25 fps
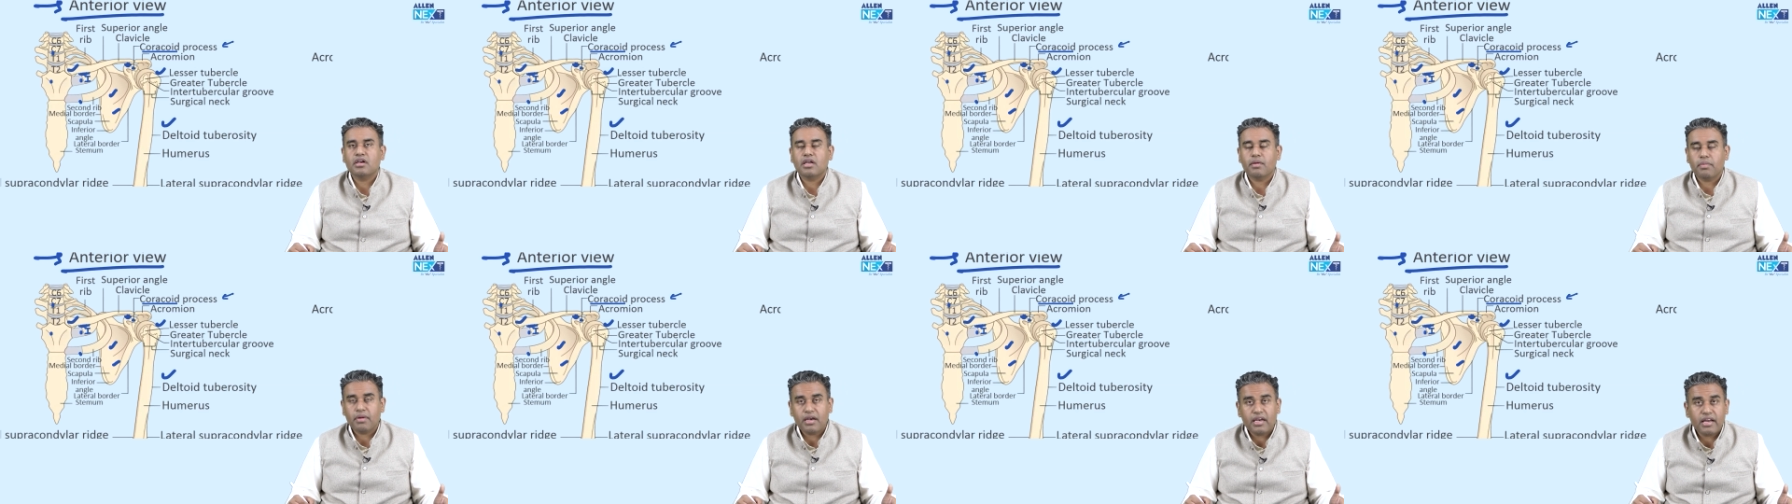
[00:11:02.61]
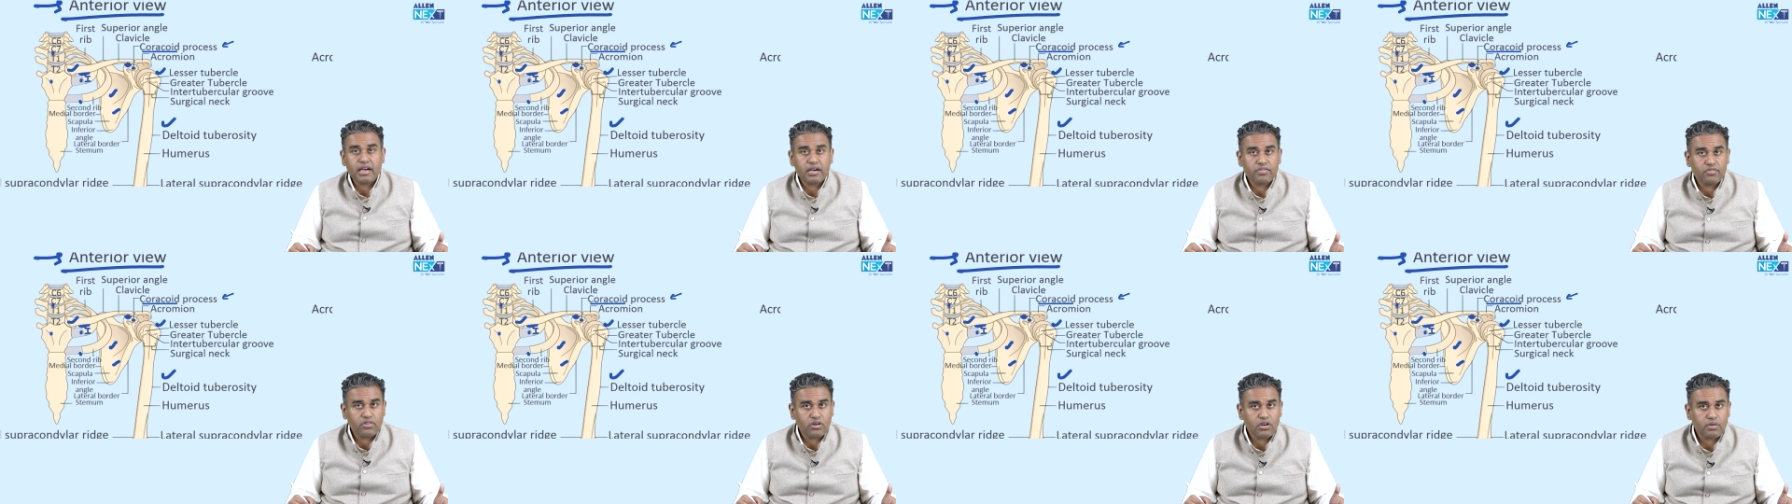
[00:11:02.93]
double
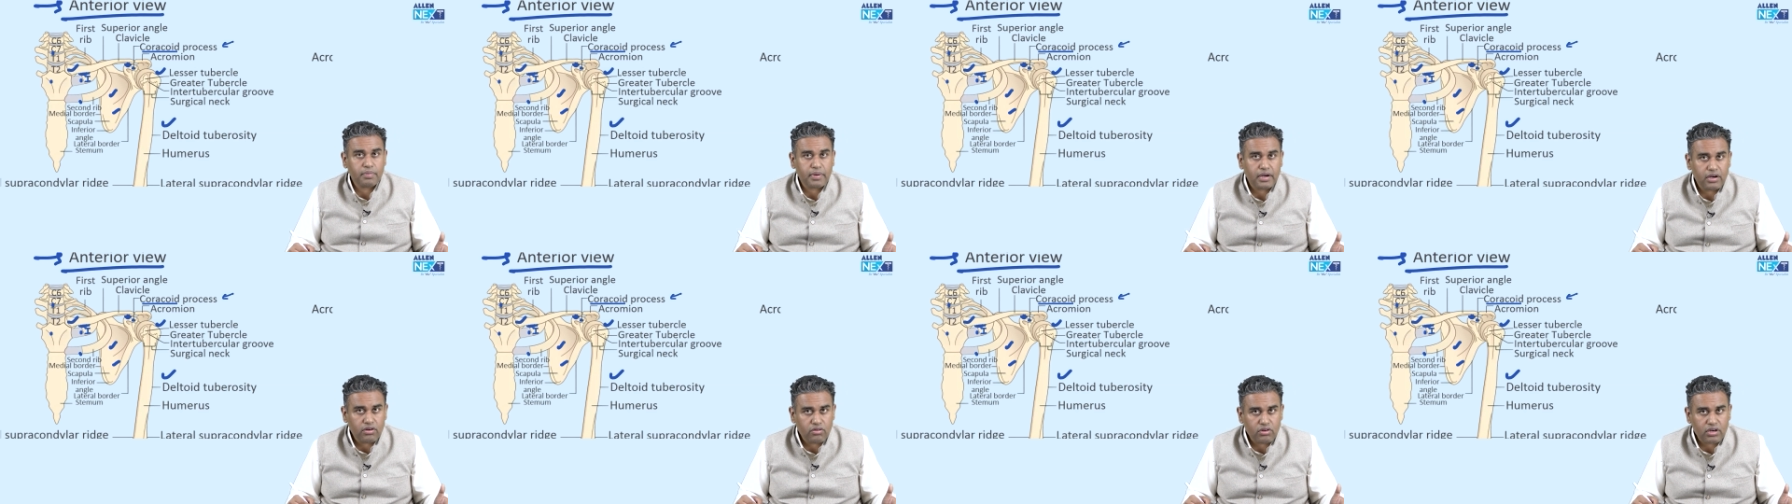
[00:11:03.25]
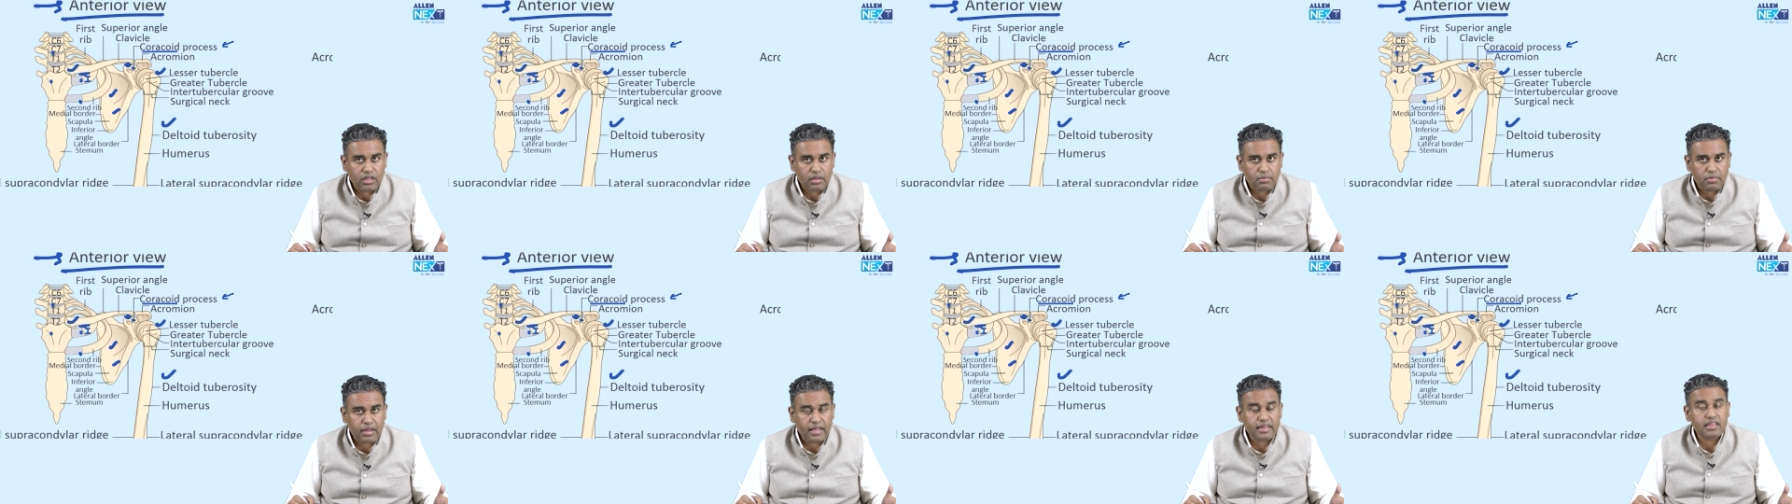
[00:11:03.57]
layered fuller
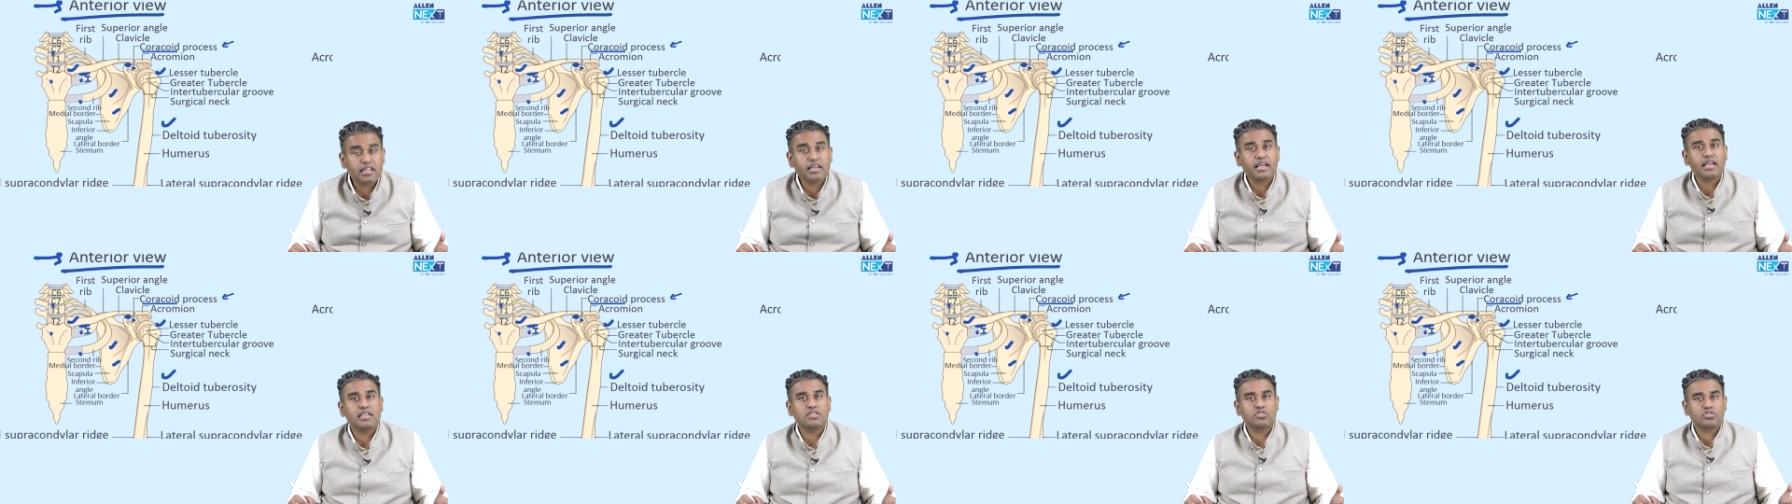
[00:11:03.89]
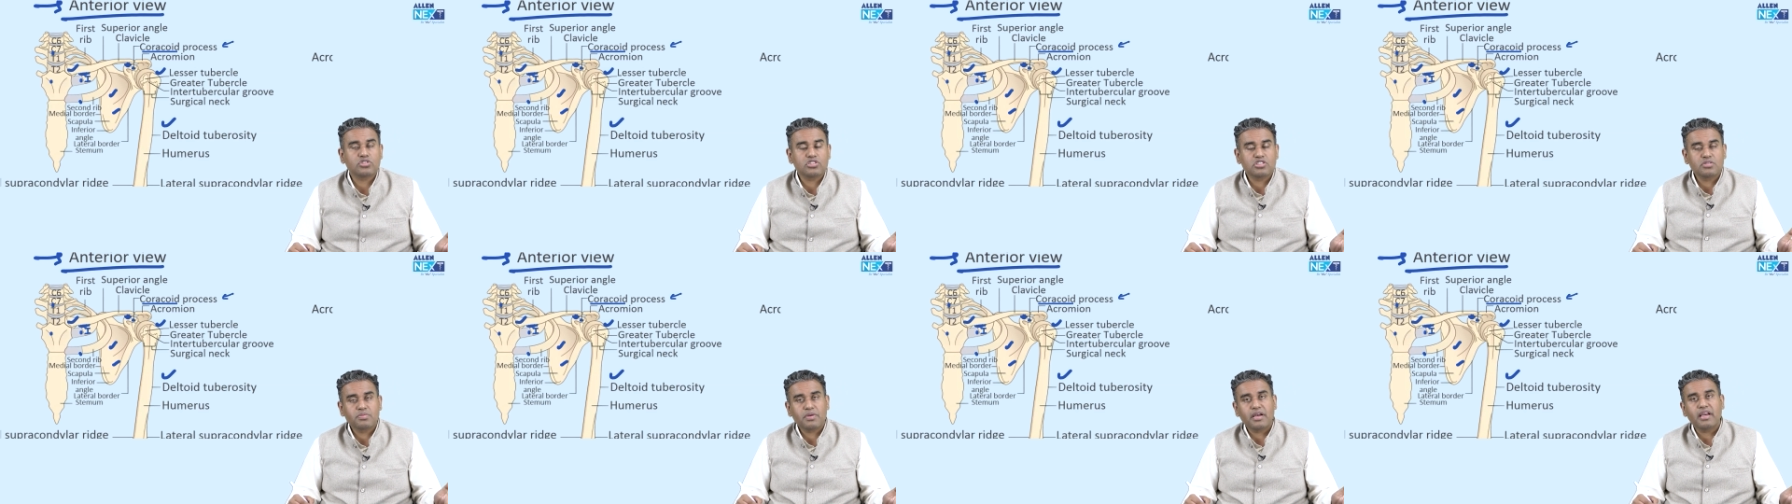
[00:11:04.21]
peritoneum, like the
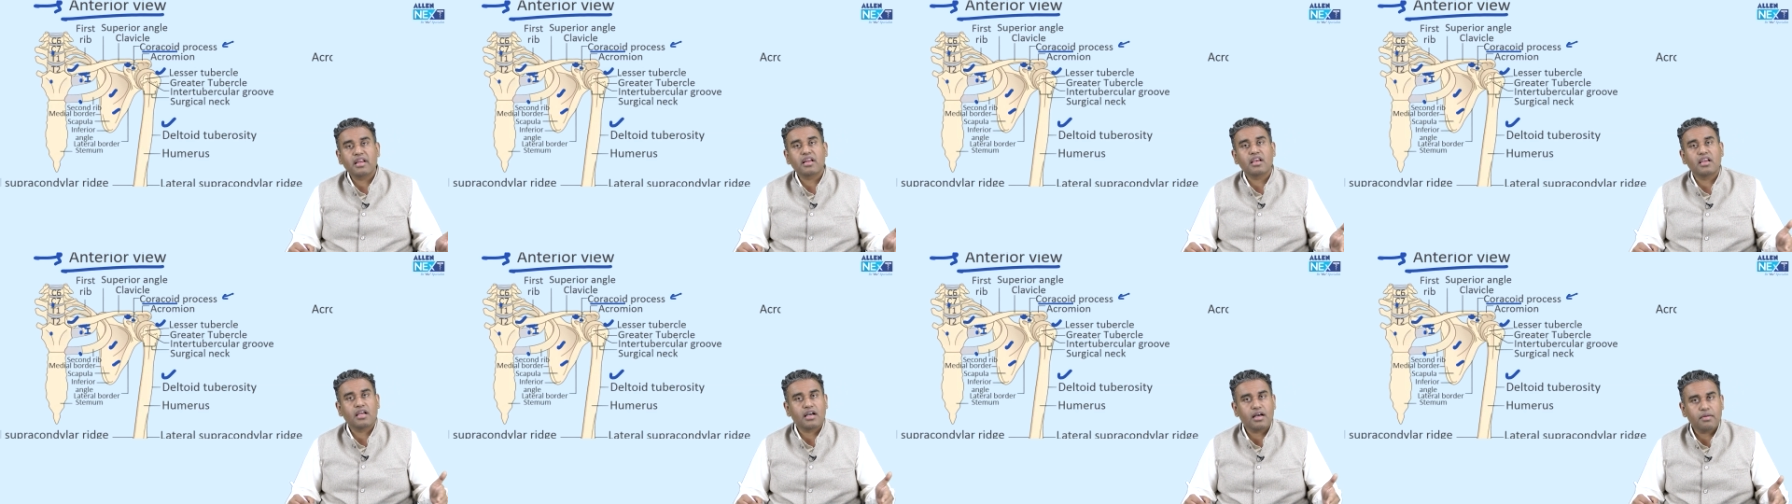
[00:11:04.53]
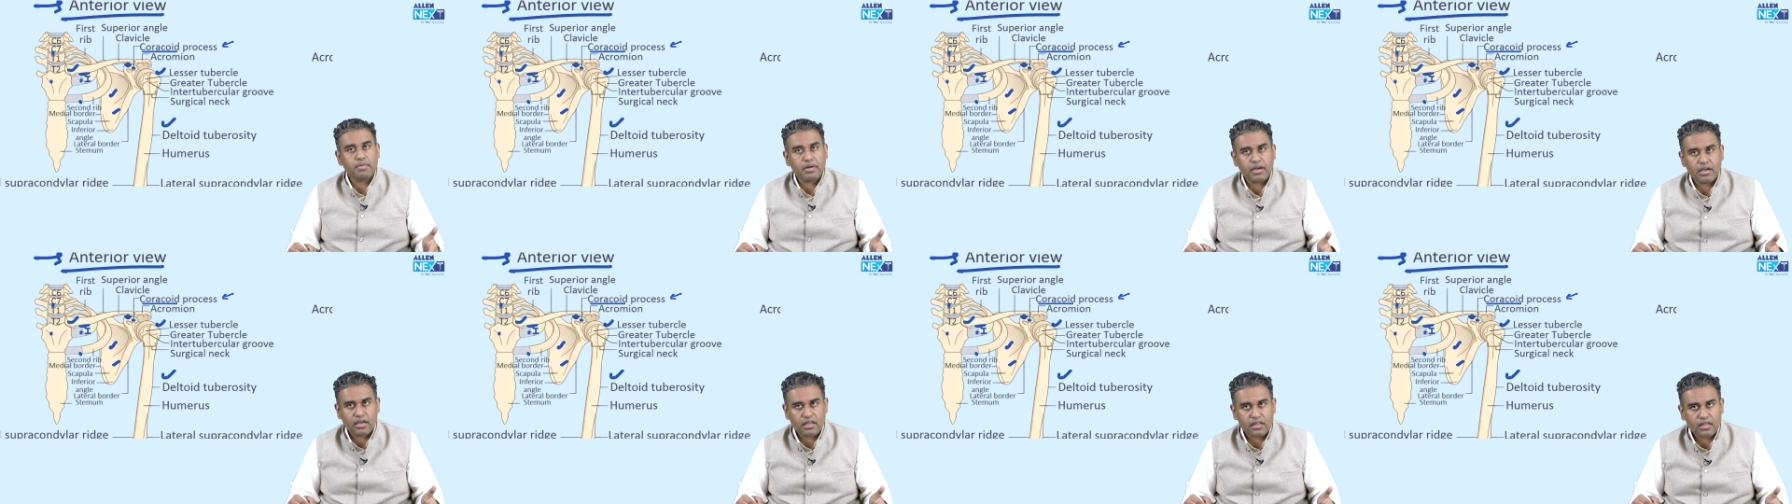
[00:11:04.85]
gastrosplenic
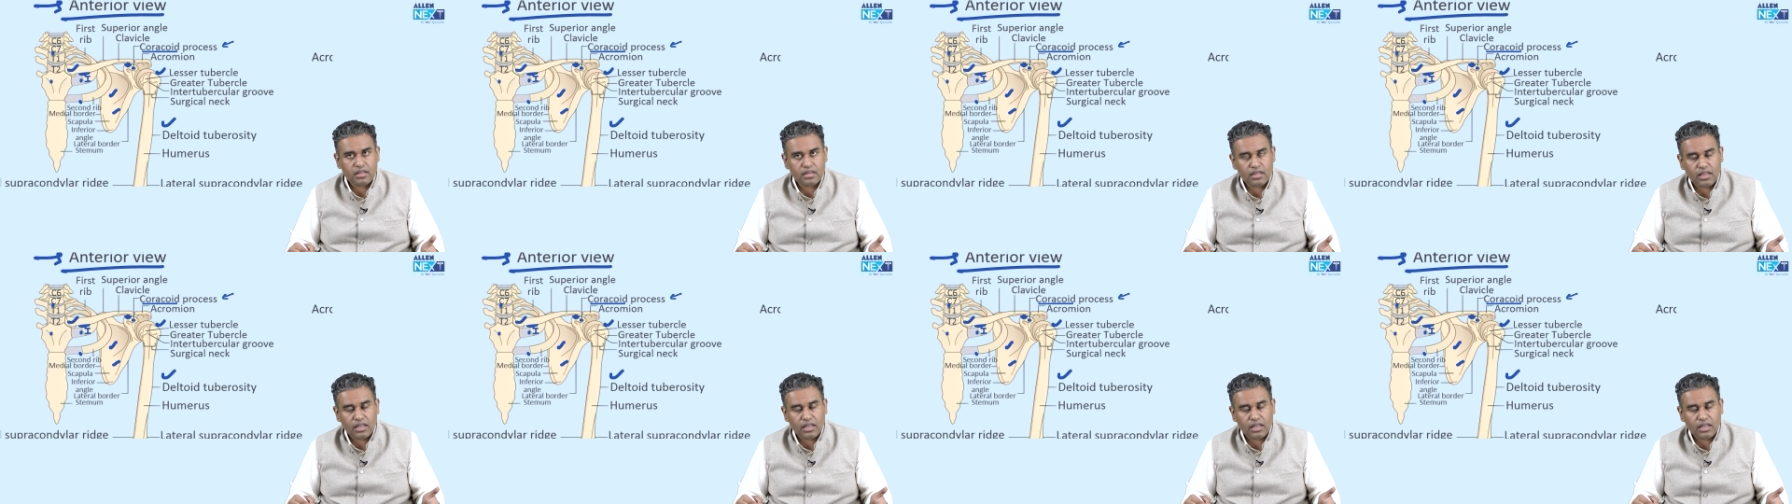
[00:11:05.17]
ligament,